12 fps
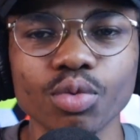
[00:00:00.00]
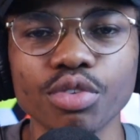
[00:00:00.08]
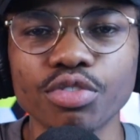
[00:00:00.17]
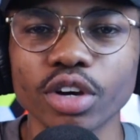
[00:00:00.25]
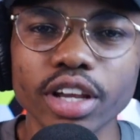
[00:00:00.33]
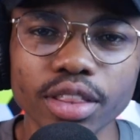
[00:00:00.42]
We
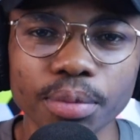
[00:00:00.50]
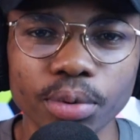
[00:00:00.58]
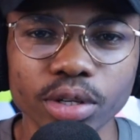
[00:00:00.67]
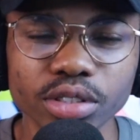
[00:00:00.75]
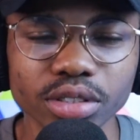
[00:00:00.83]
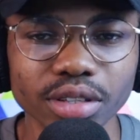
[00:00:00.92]
forget the
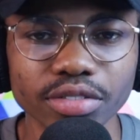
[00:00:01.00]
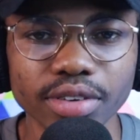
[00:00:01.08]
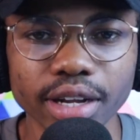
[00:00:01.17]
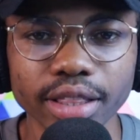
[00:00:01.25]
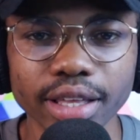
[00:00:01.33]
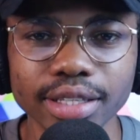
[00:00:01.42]
point to the
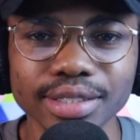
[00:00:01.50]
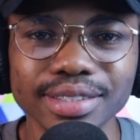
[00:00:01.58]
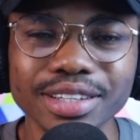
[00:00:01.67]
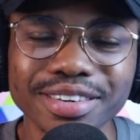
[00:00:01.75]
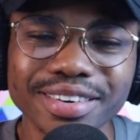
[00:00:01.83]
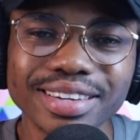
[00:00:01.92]
fact that
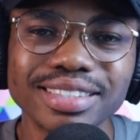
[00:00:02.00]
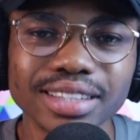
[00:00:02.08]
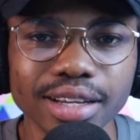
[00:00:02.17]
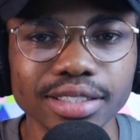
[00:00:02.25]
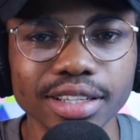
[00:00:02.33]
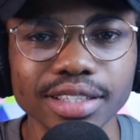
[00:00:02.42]
great
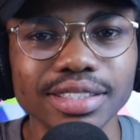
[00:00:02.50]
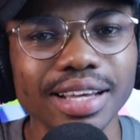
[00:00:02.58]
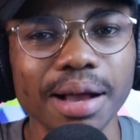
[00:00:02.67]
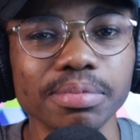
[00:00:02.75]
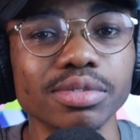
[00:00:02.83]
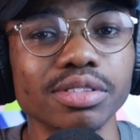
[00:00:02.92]
success
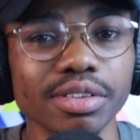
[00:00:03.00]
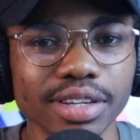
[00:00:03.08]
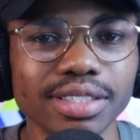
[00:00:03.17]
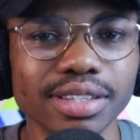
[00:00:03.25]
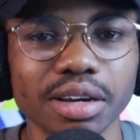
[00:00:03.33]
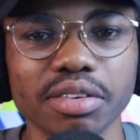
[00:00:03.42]
comes
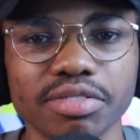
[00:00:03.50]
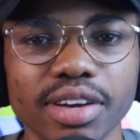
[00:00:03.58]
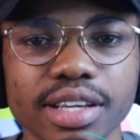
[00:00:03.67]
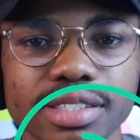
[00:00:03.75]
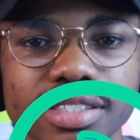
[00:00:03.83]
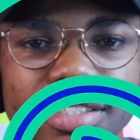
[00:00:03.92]
great
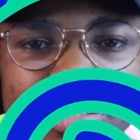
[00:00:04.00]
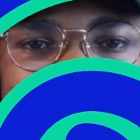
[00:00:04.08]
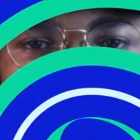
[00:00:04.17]
sacrifice.